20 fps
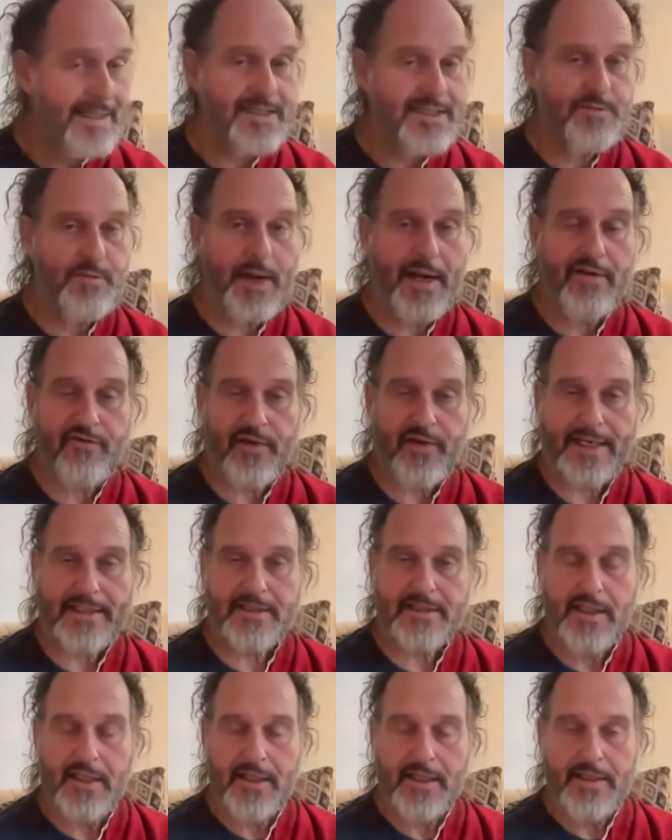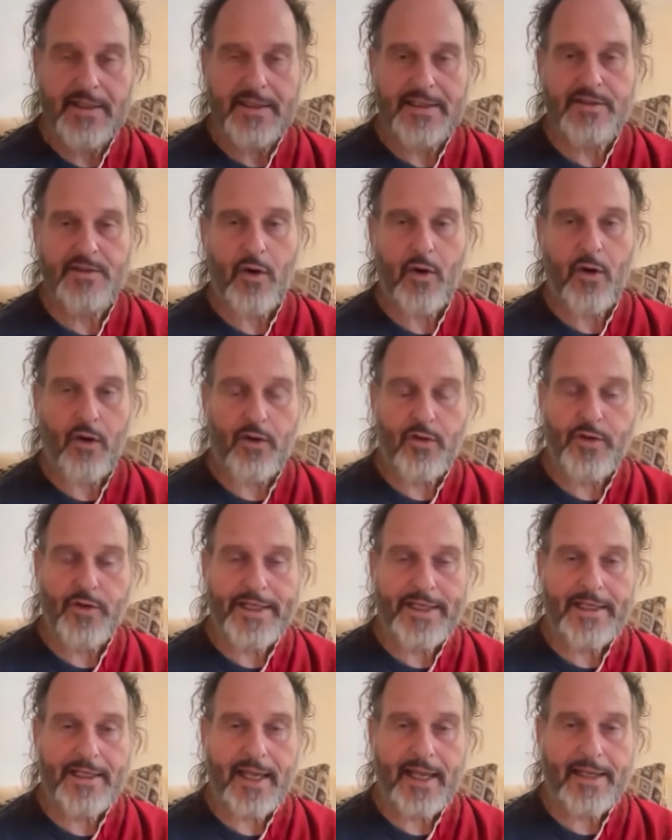As a matter of fact, it's
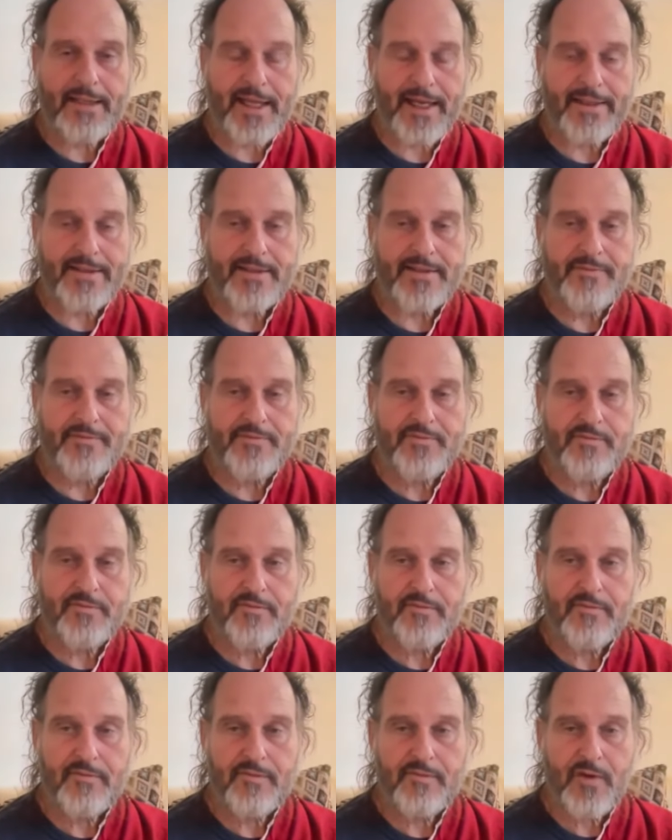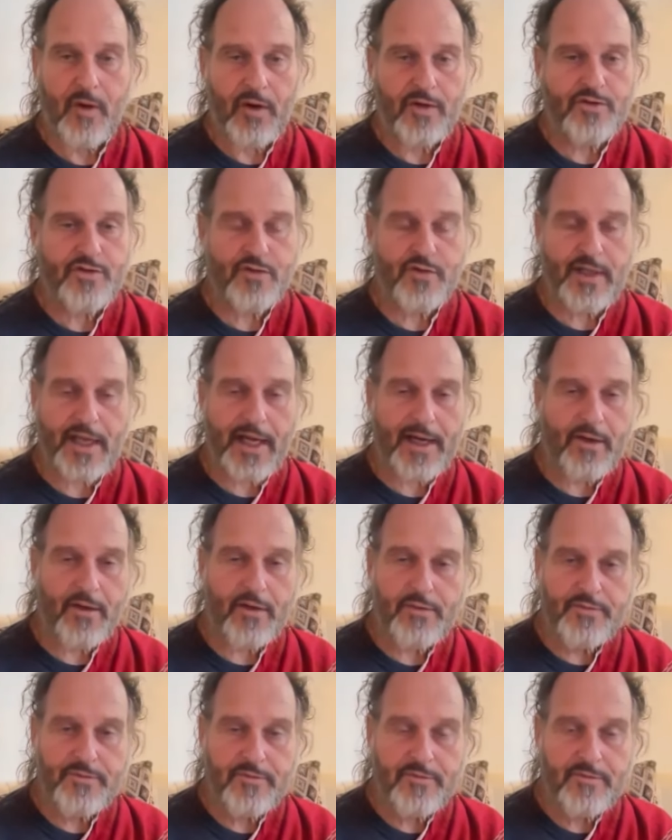already like that, also
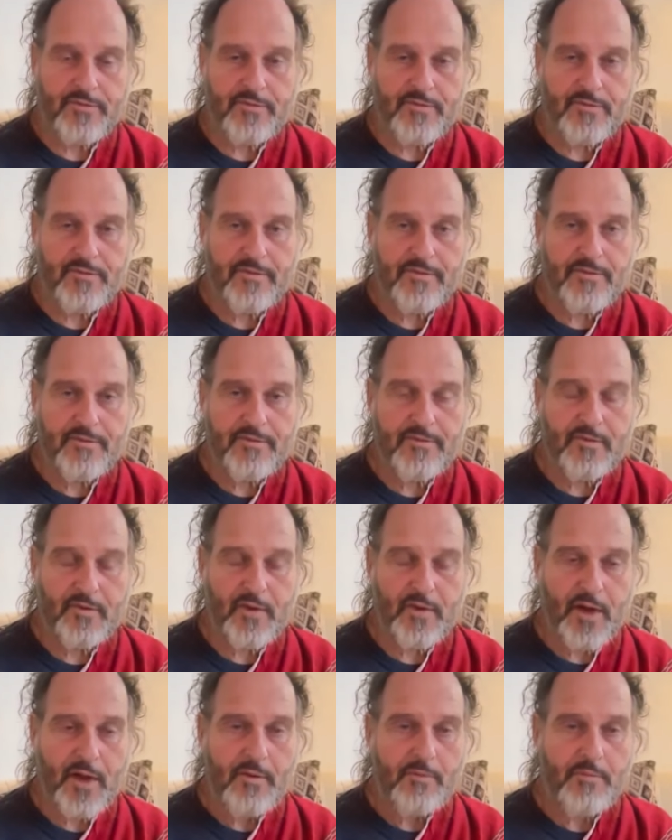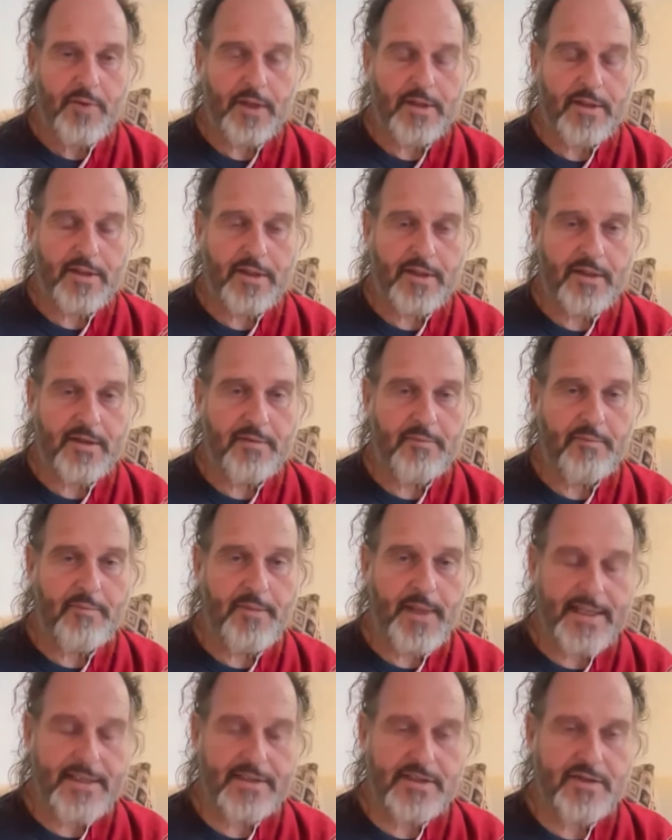now, but it
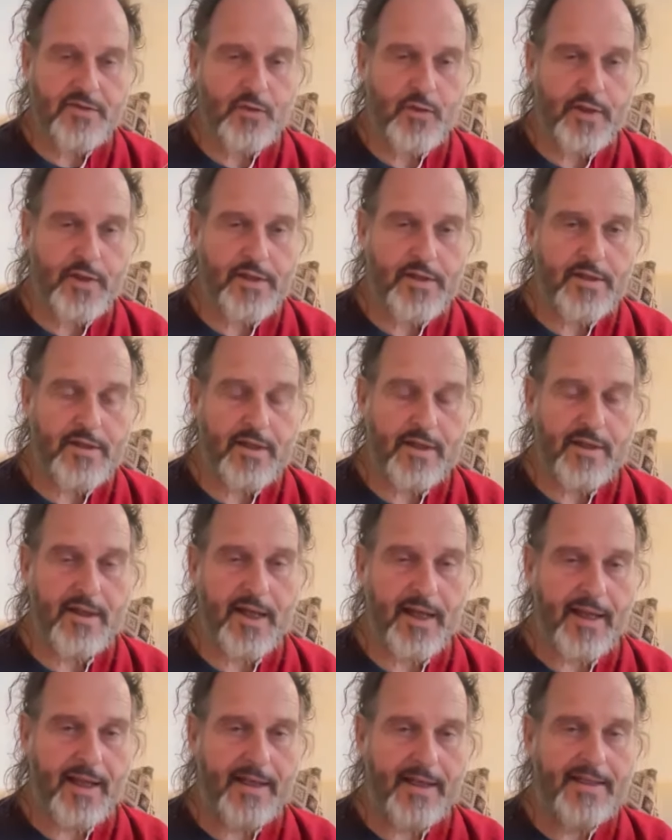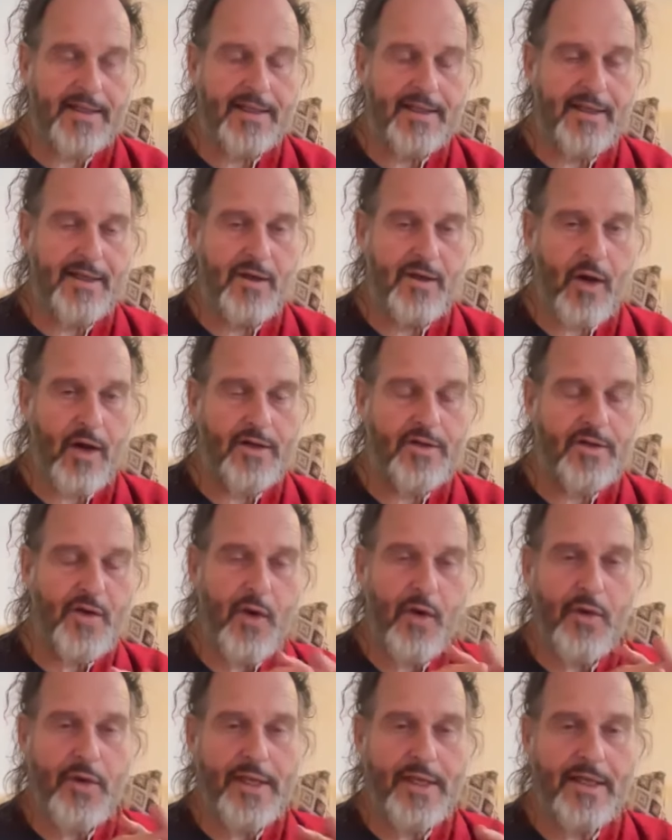mixed with a little
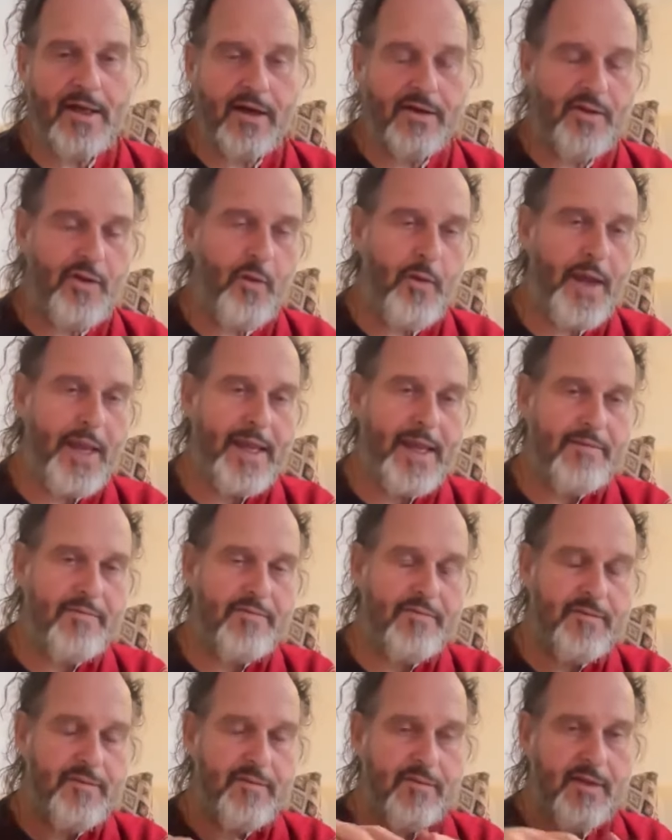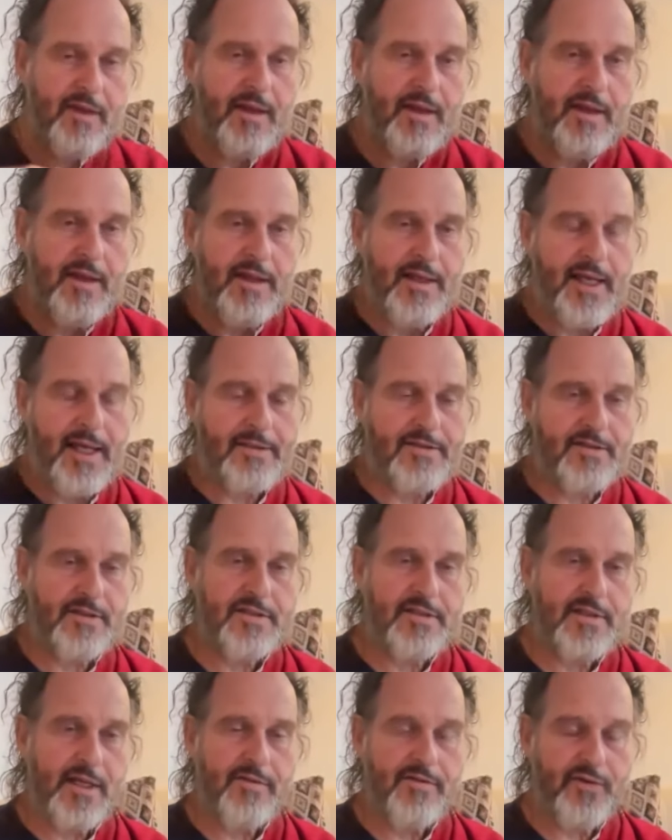unknowing on the way. As
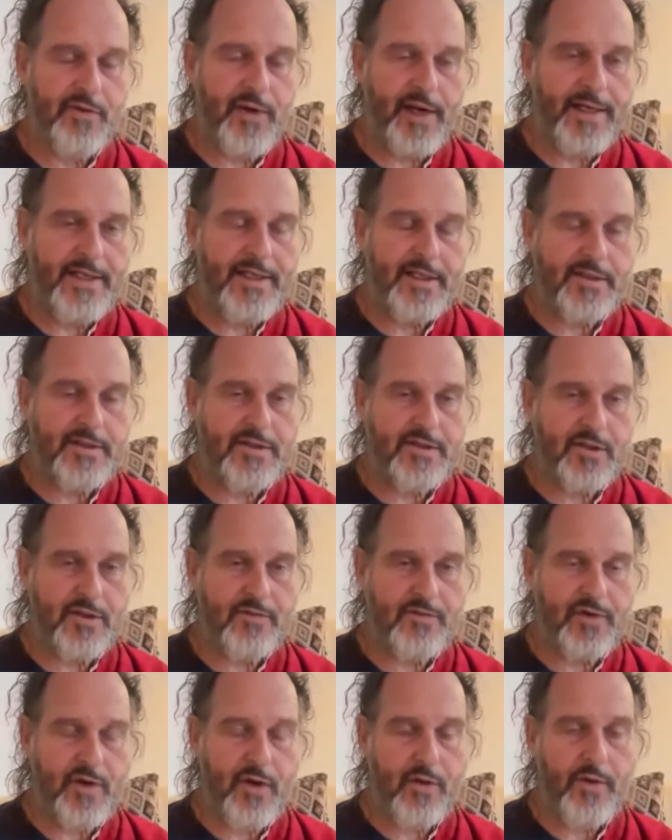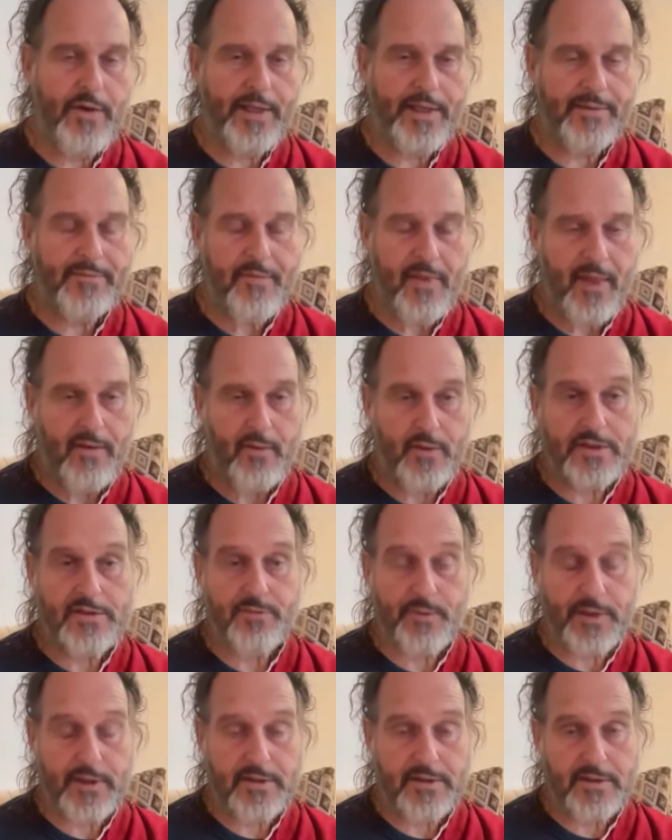the self-radiance of knowing,
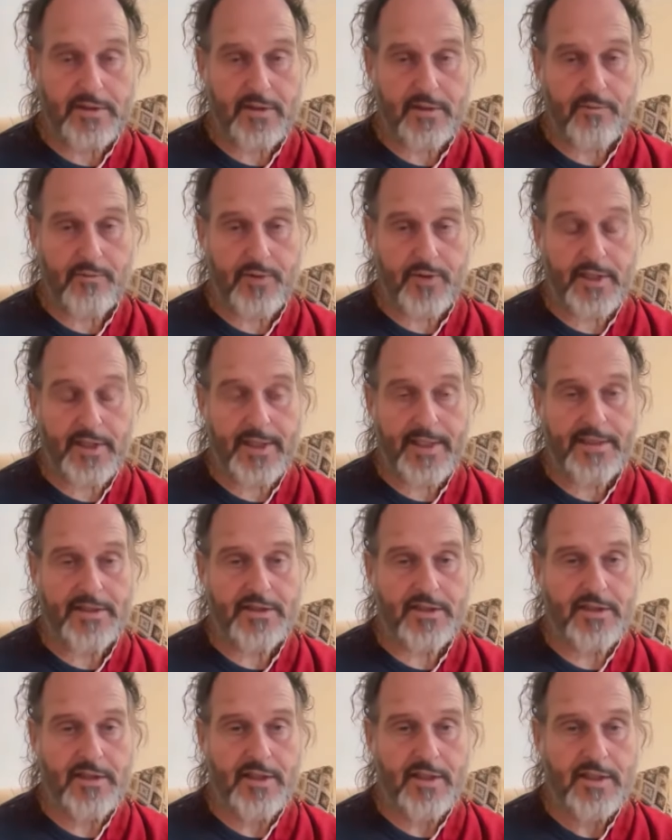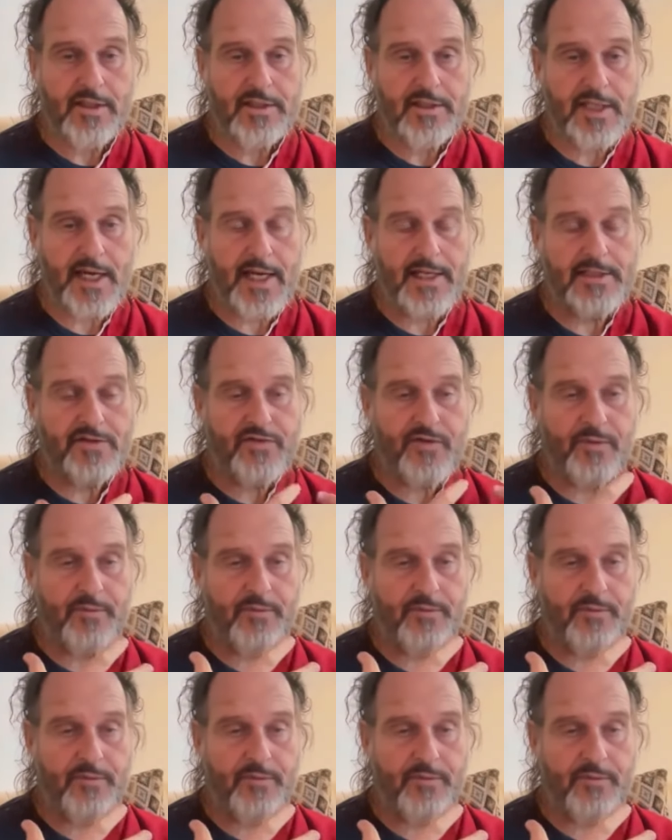which means Buddha nature, shines